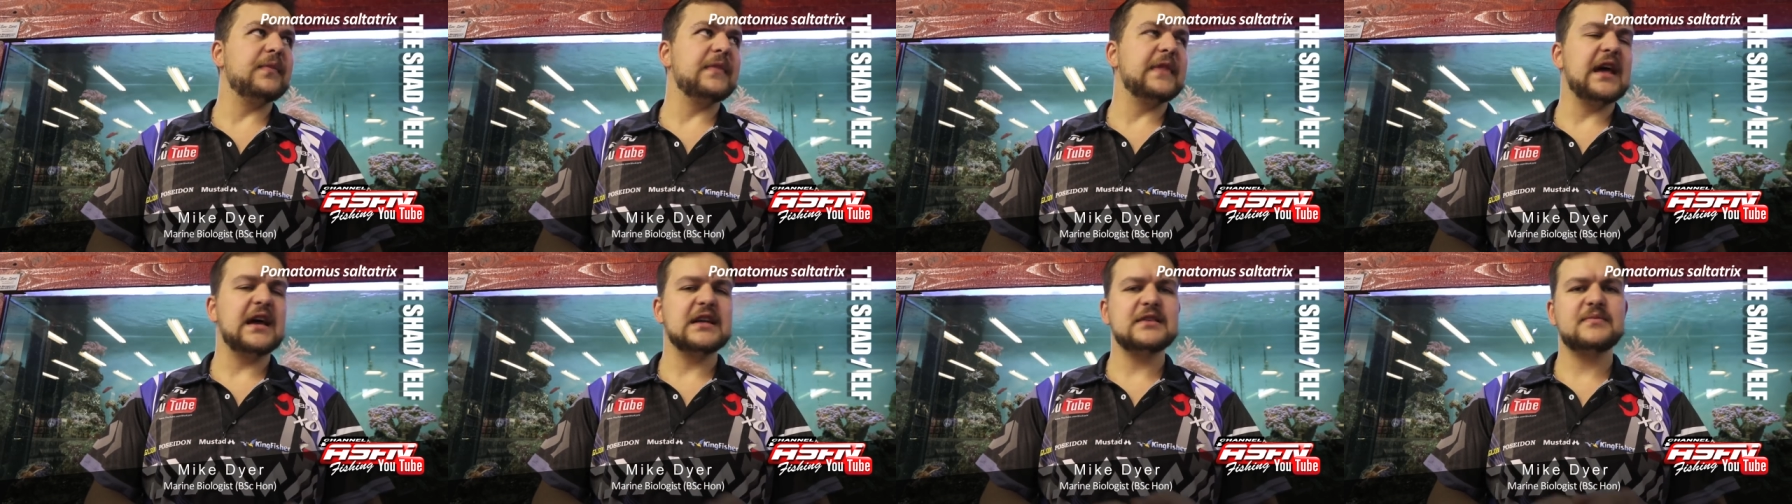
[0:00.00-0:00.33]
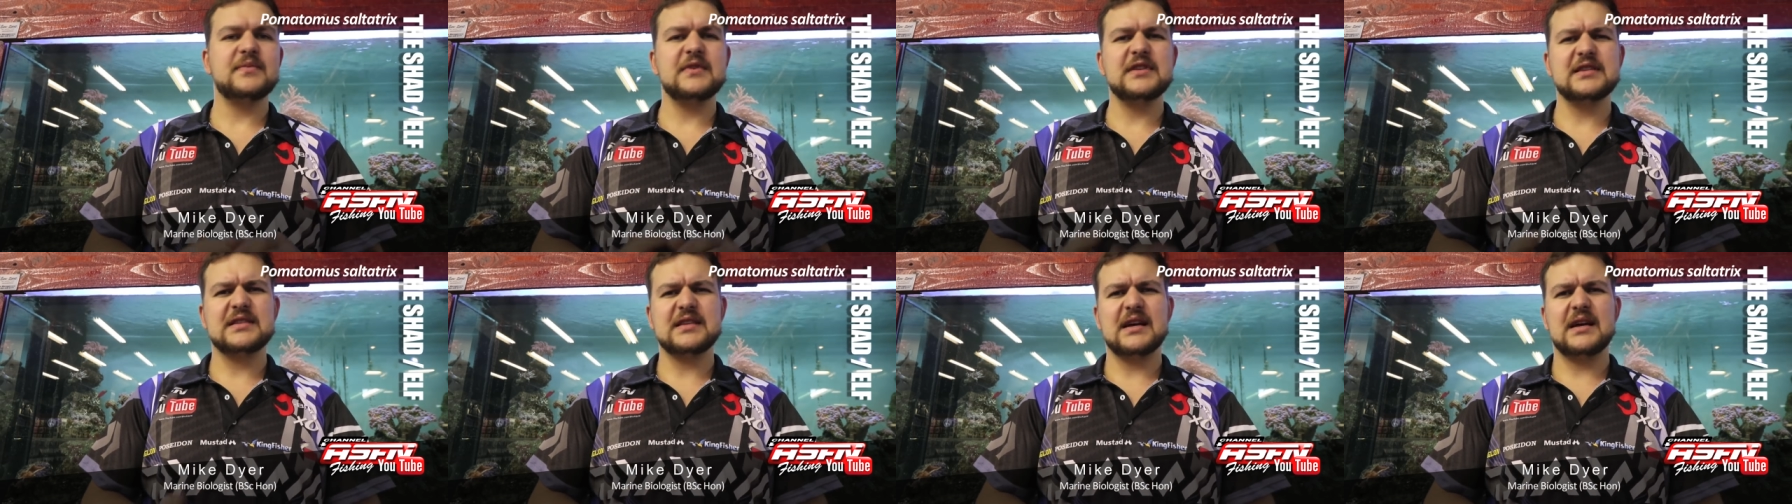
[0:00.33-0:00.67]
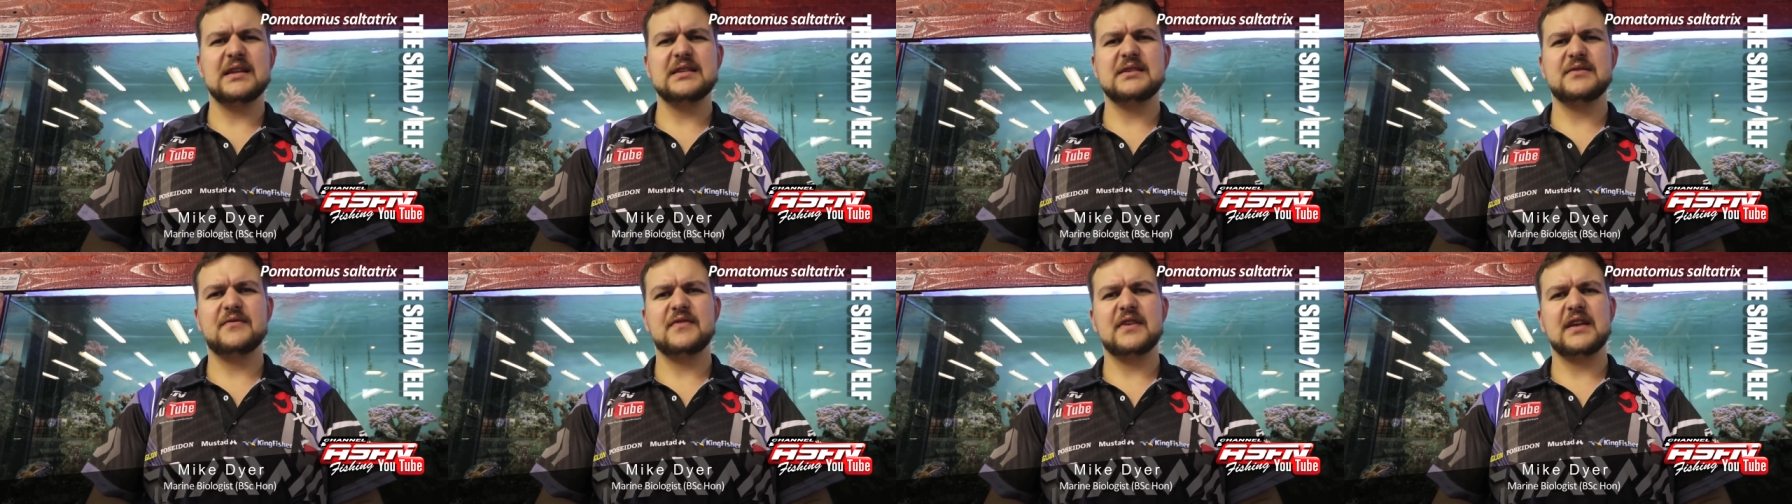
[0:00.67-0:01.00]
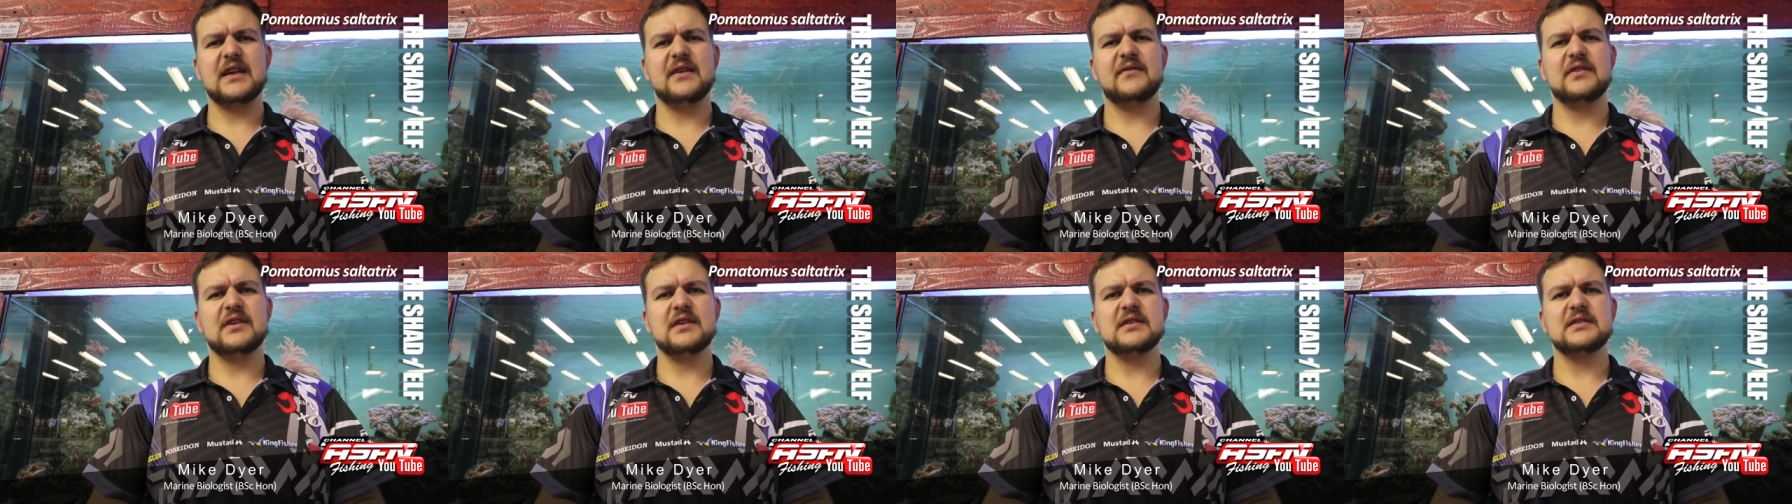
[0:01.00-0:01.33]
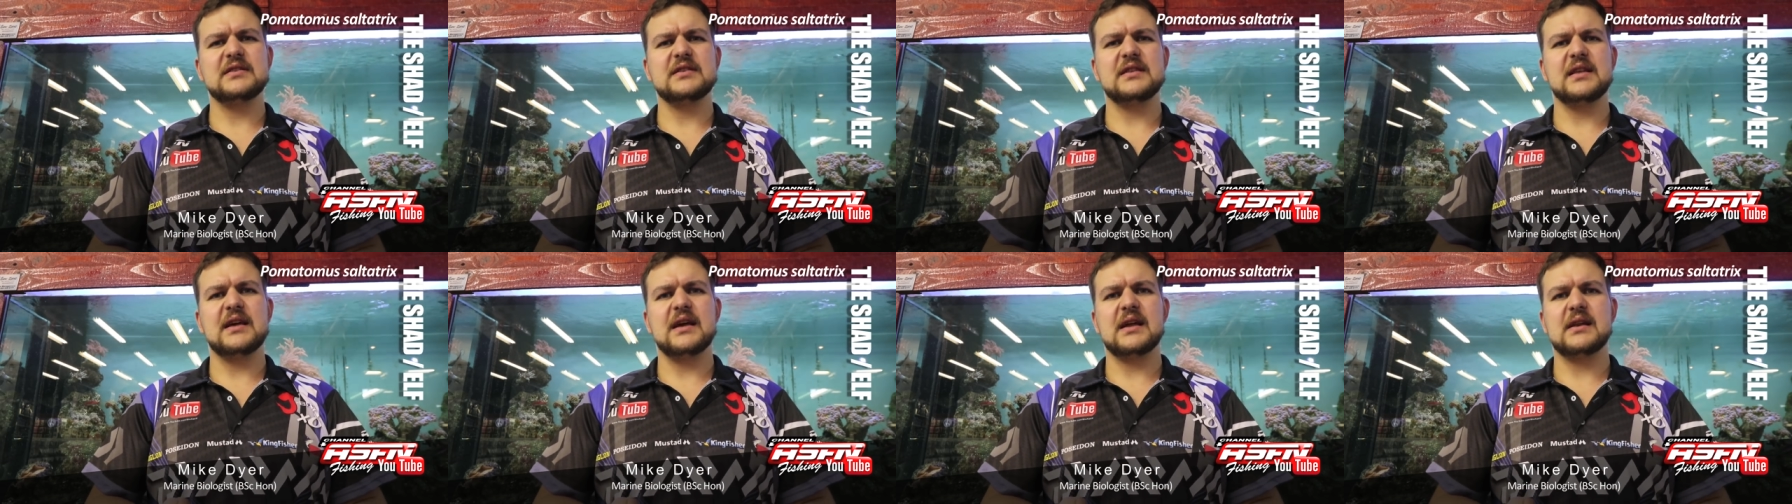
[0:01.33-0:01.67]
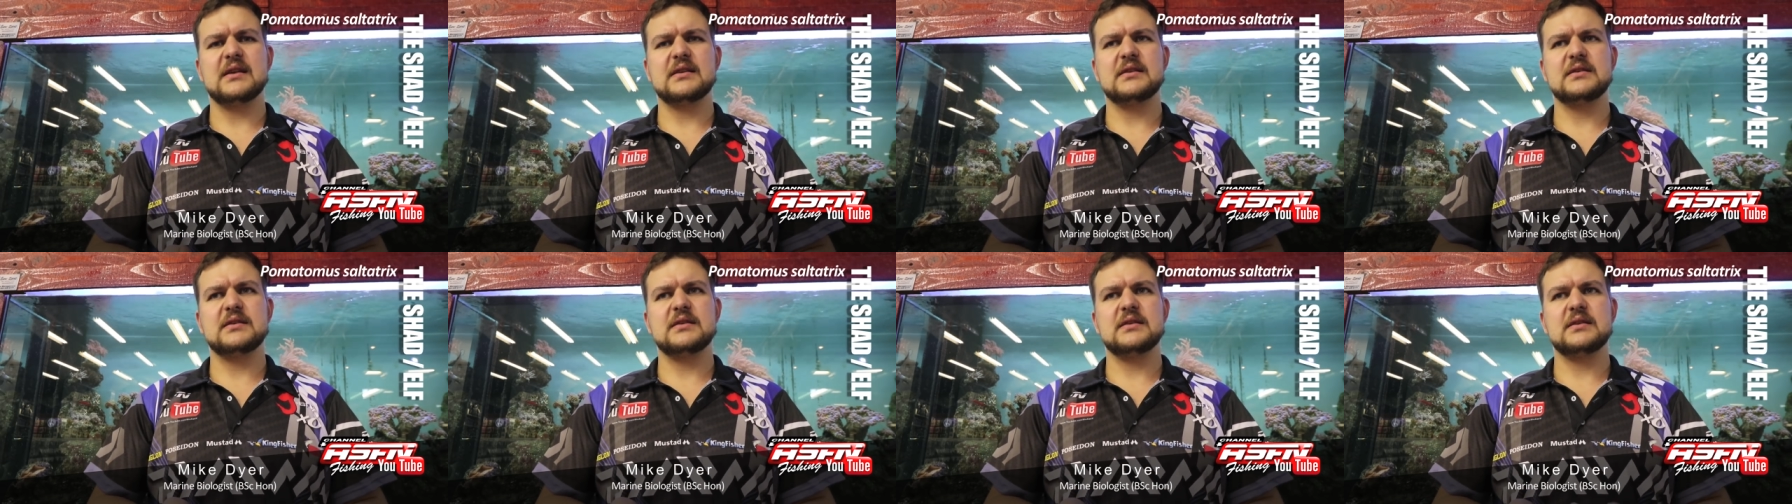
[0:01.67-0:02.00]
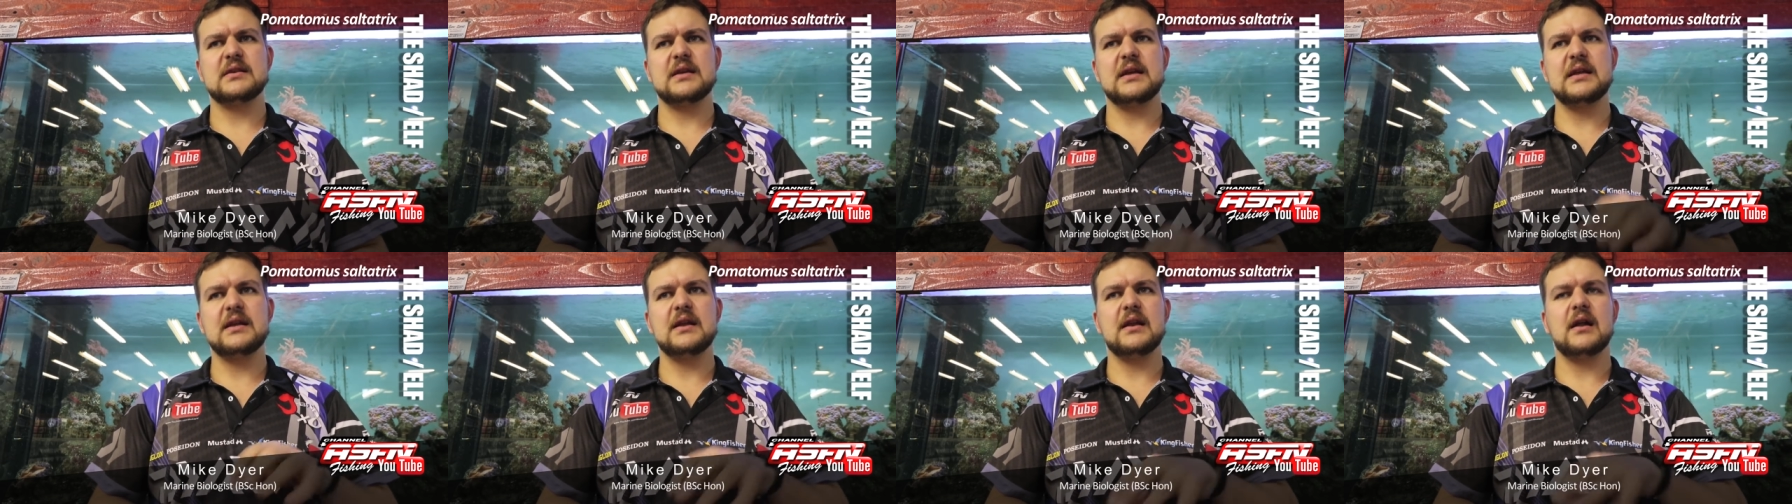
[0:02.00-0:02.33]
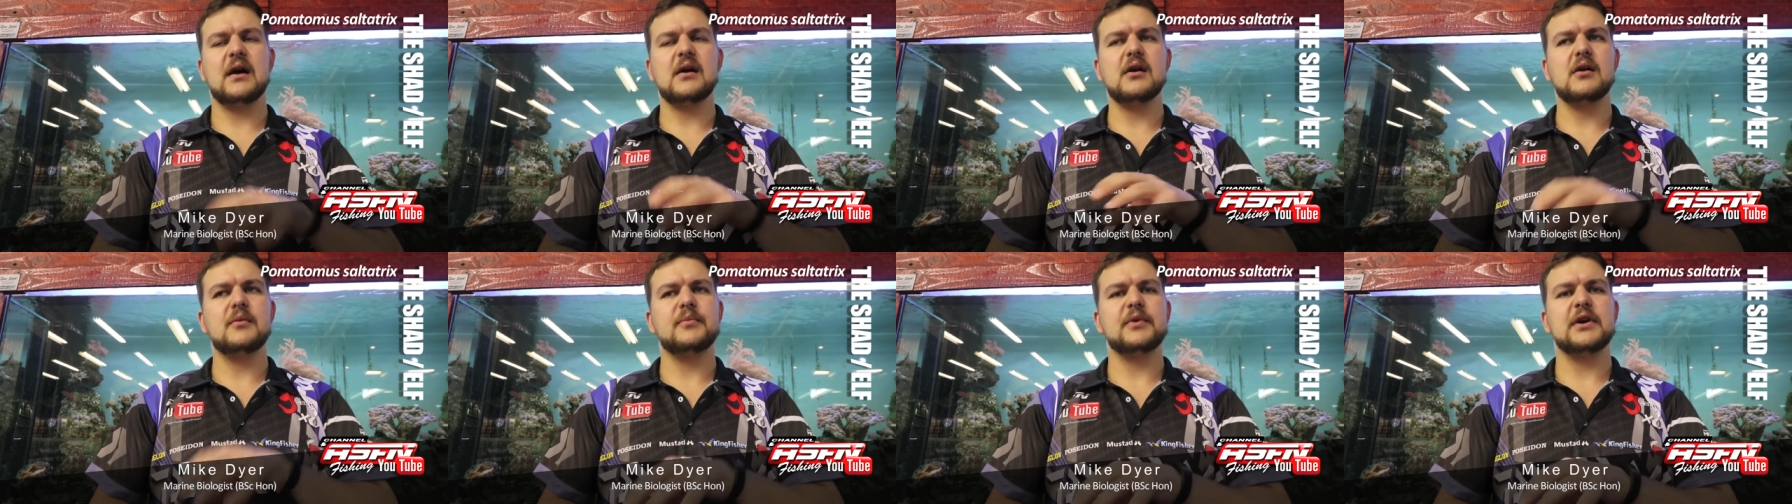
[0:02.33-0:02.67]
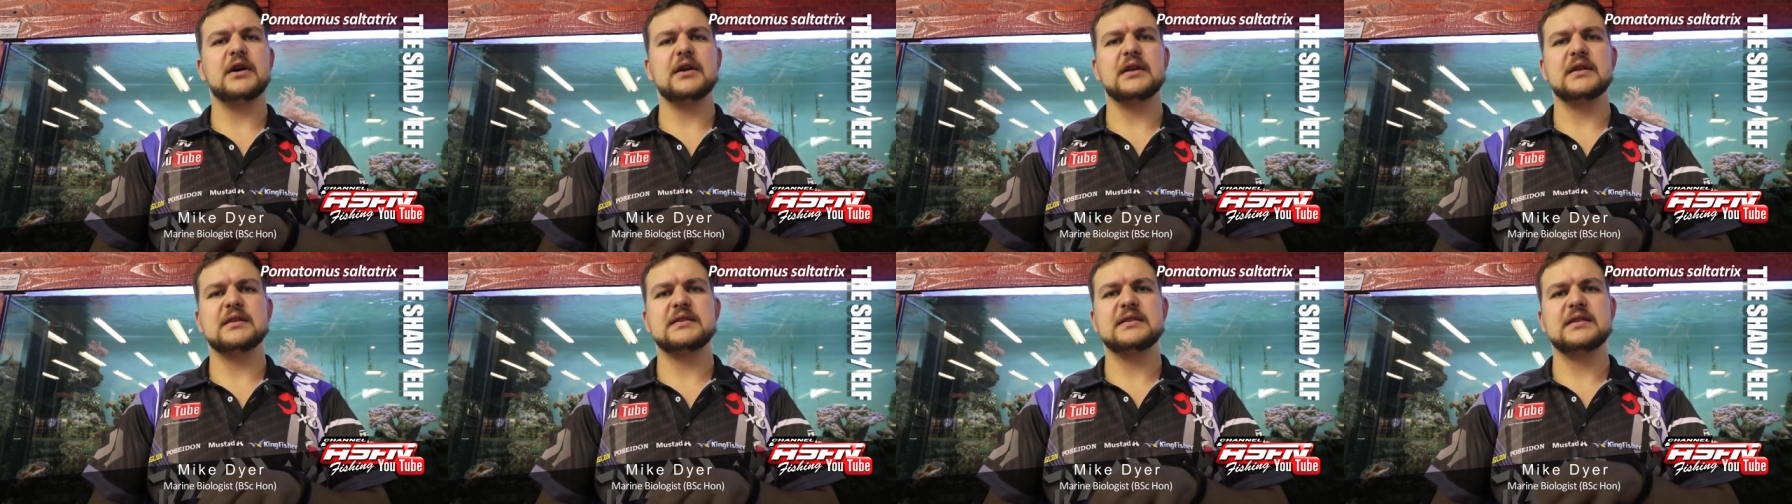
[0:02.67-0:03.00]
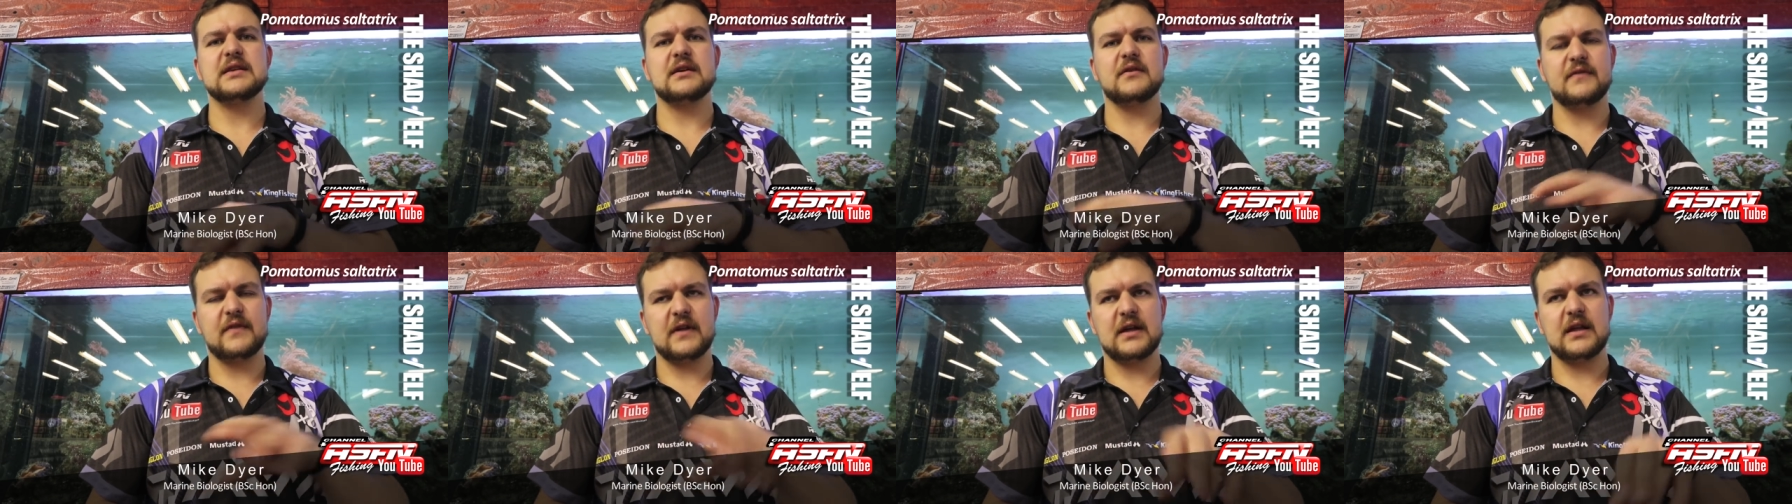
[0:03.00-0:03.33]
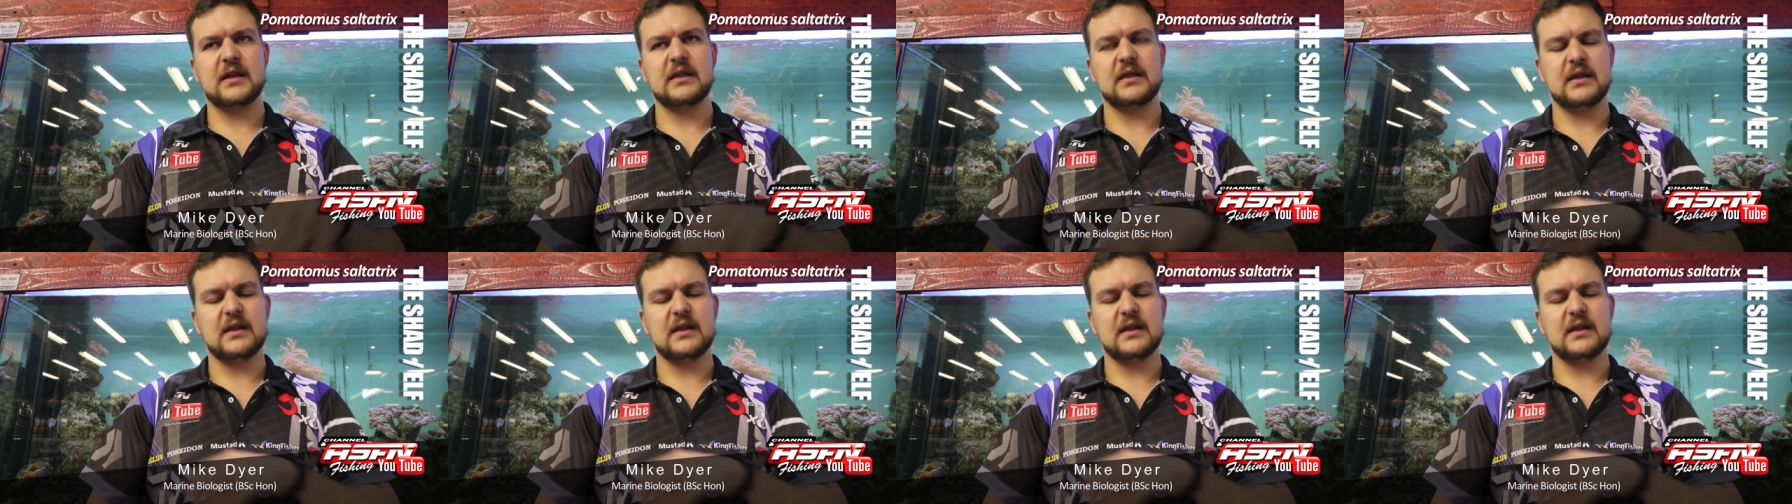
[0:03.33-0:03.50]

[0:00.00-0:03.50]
there has been scientific evidence that in Langebaan itself,